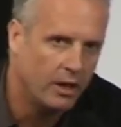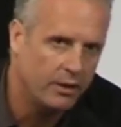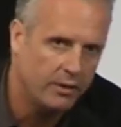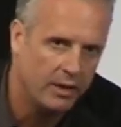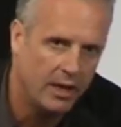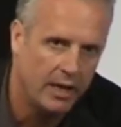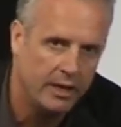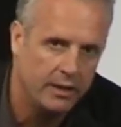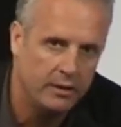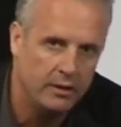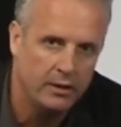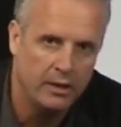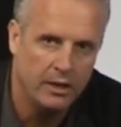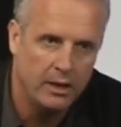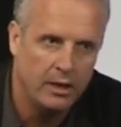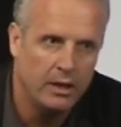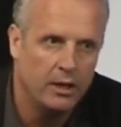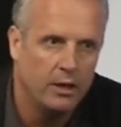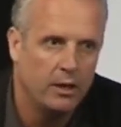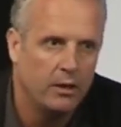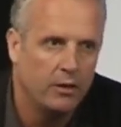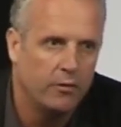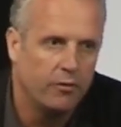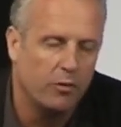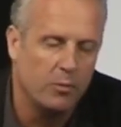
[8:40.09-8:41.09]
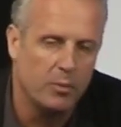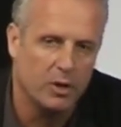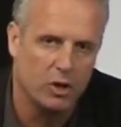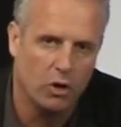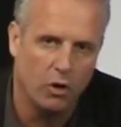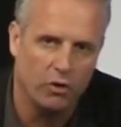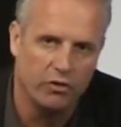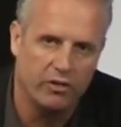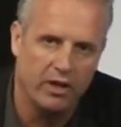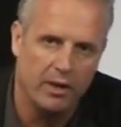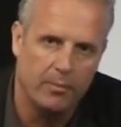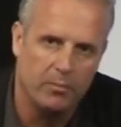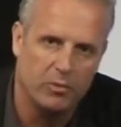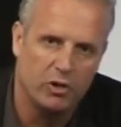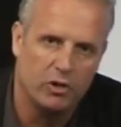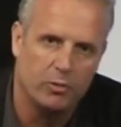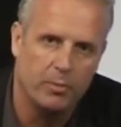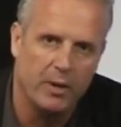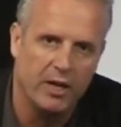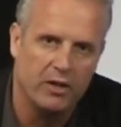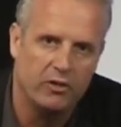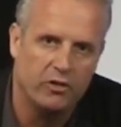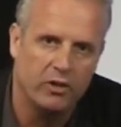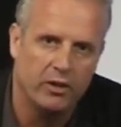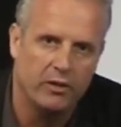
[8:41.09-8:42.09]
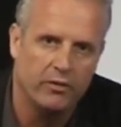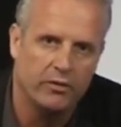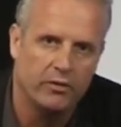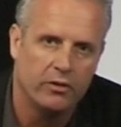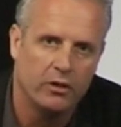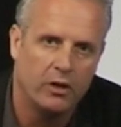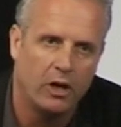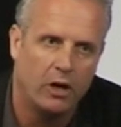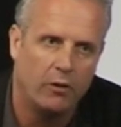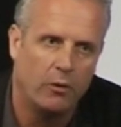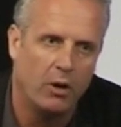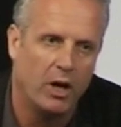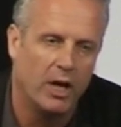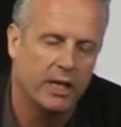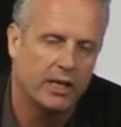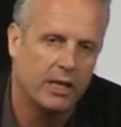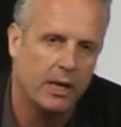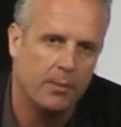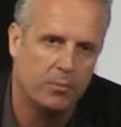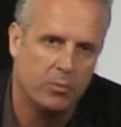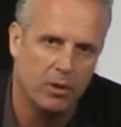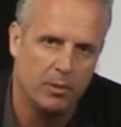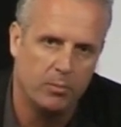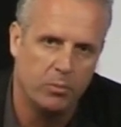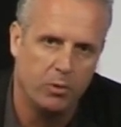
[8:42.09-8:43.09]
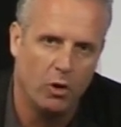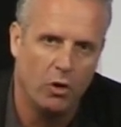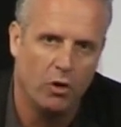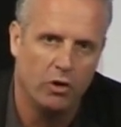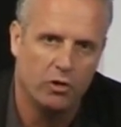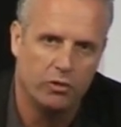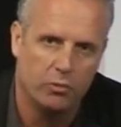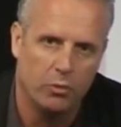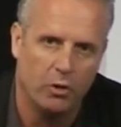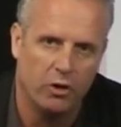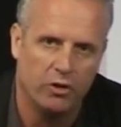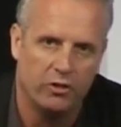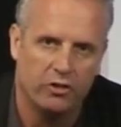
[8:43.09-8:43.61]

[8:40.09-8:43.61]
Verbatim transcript: And then from a content perspective, I write a couple of blogs.